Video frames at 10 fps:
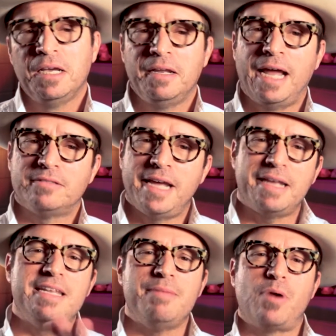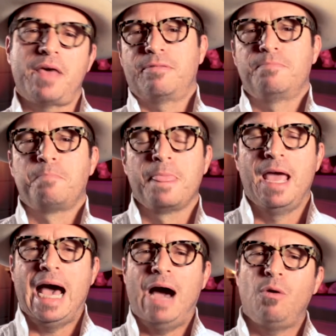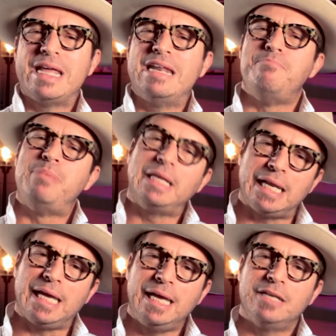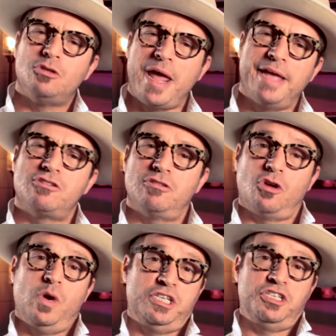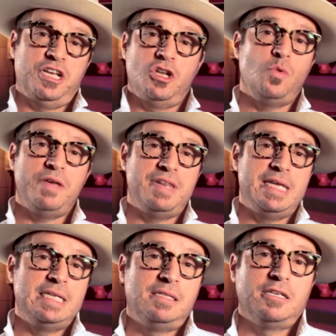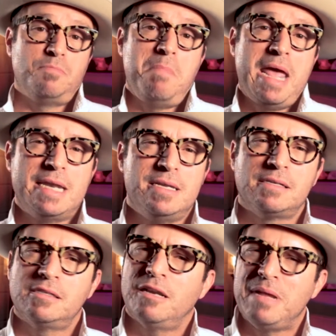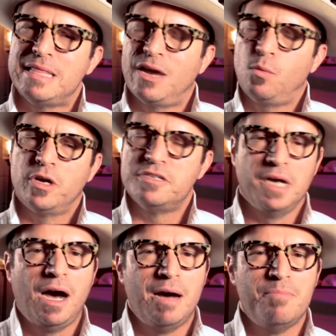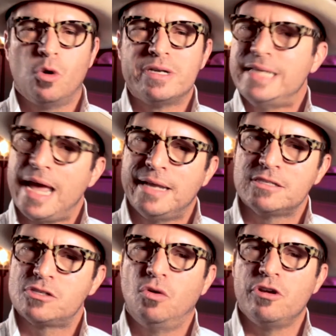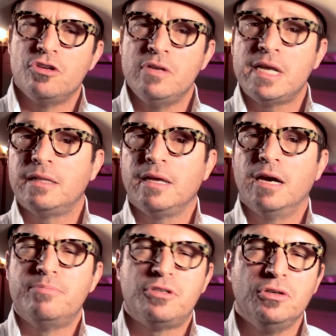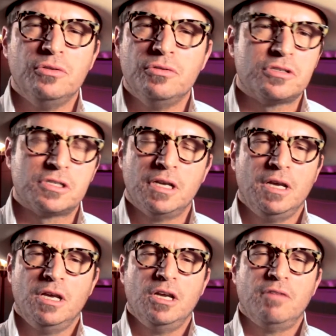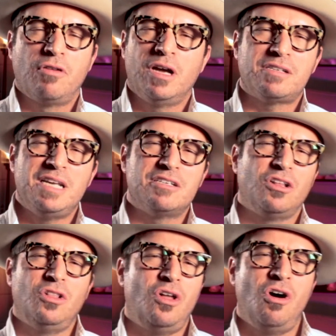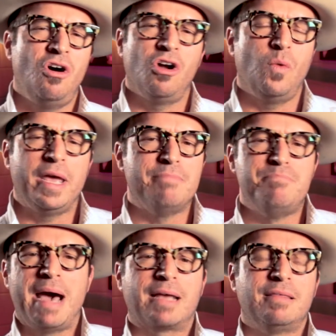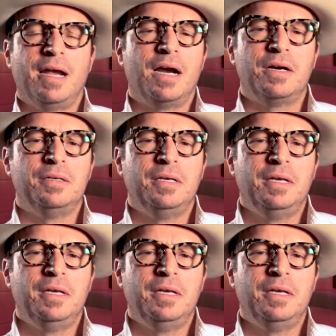Now, take a deep breath. Our inability to answer the question, who even is this man, doesn't mean that we're dumb or dense or uniquely obtuse. For us, he's a long way back there.